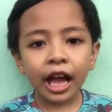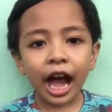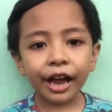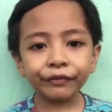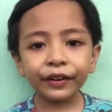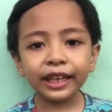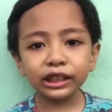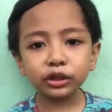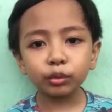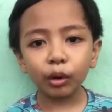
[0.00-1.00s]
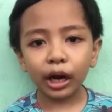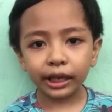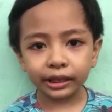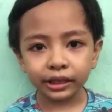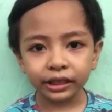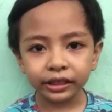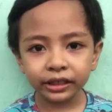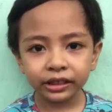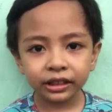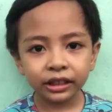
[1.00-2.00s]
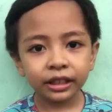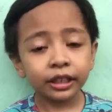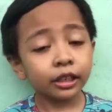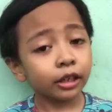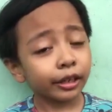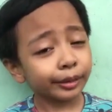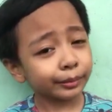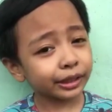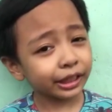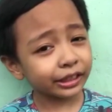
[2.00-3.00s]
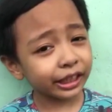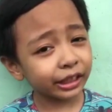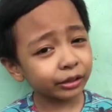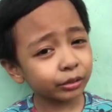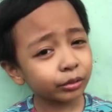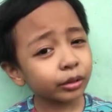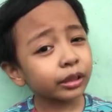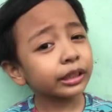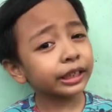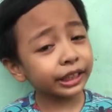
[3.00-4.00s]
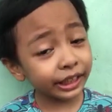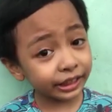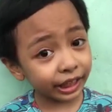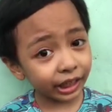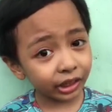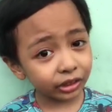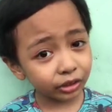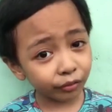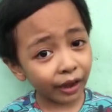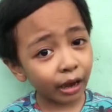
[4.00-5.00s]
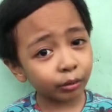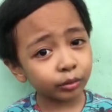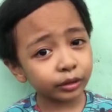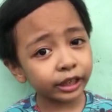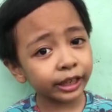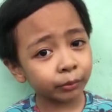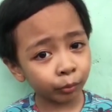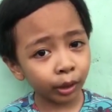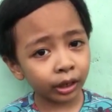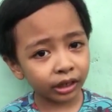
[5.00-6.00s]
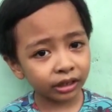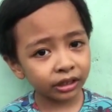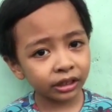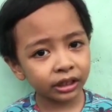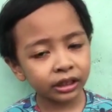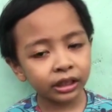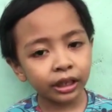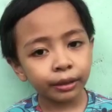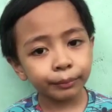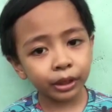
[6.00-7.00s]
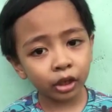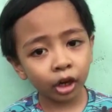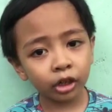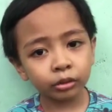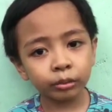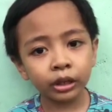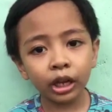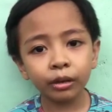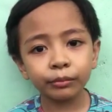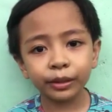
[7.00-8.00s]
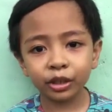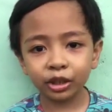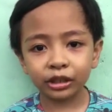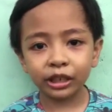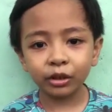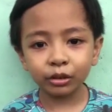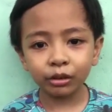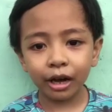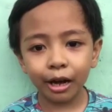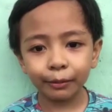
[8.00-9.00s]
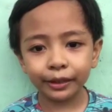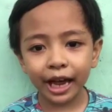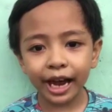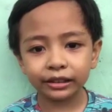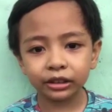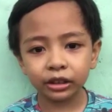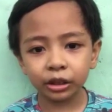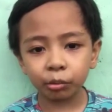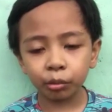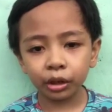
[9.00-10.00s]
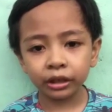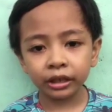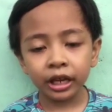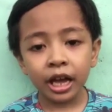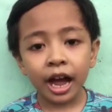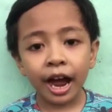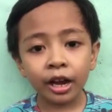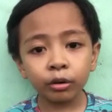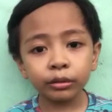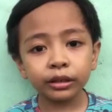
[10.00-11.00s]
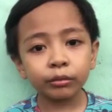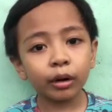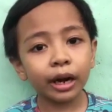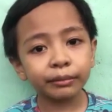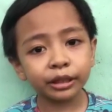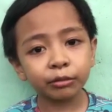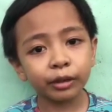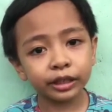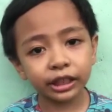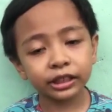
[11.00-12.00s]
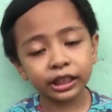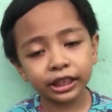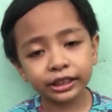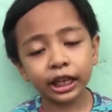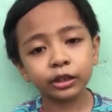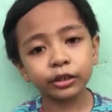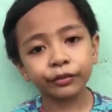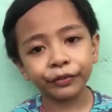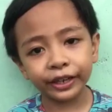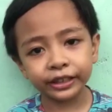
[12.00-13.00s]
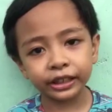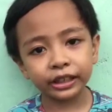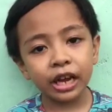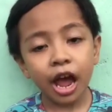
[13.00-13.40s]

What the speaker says: At phase 1, I'm just going to tell you the details of how it worked. Because I don't know how it actually worked. We're just going to tell you the phases.